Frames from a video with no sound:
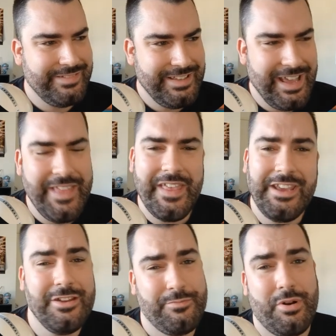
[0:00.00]
yeah, they
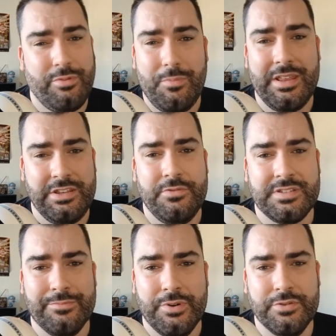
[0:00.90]
could probably use
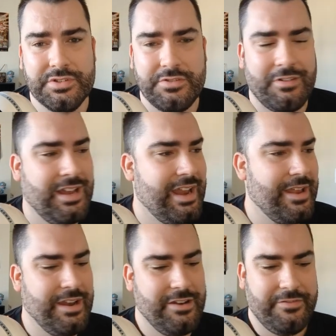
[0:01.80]
a boost, right?
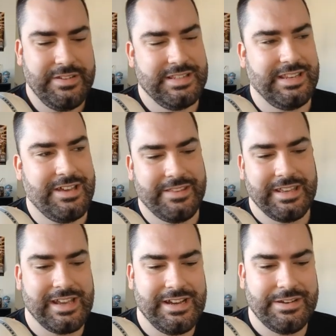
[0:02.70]
And obviously now they
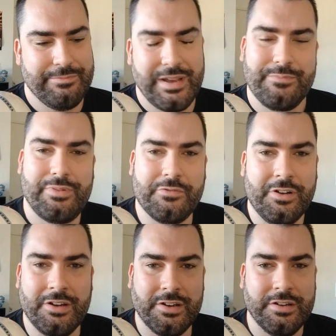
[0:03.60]
can't make
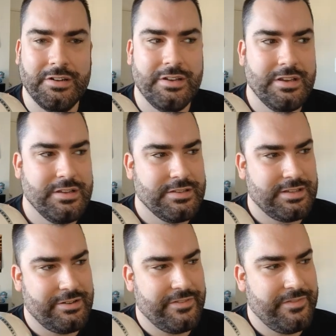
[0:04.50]
Baron.
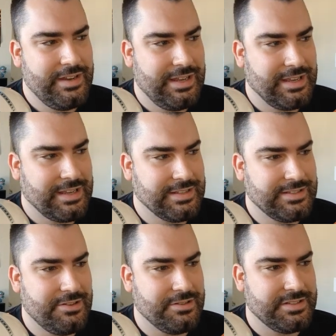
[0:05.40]
So I feel like it's
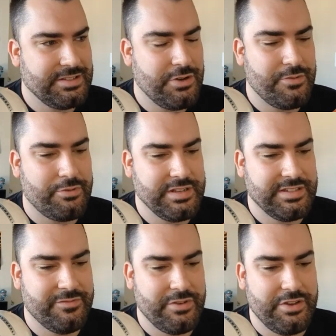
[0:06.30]
not so
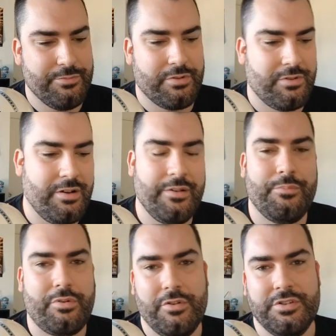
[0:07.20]
oppressive where you Baron
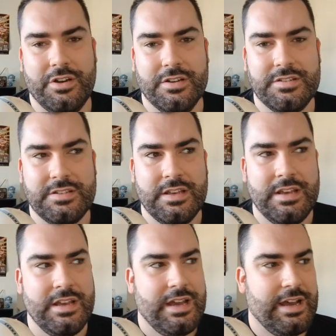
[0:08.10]
Protoss.
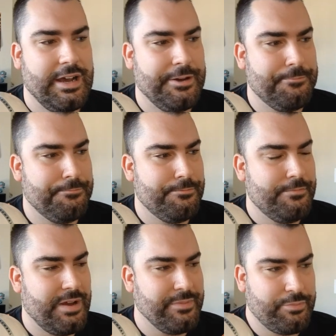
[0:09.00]
I
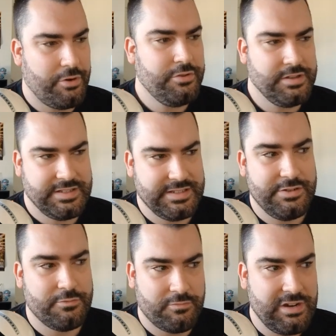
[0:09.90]
mean, Protoss is
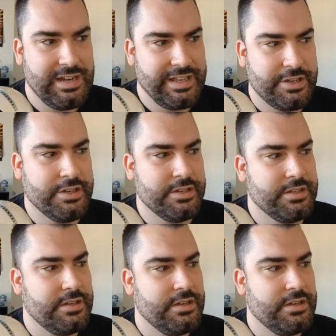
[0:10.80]
still really good.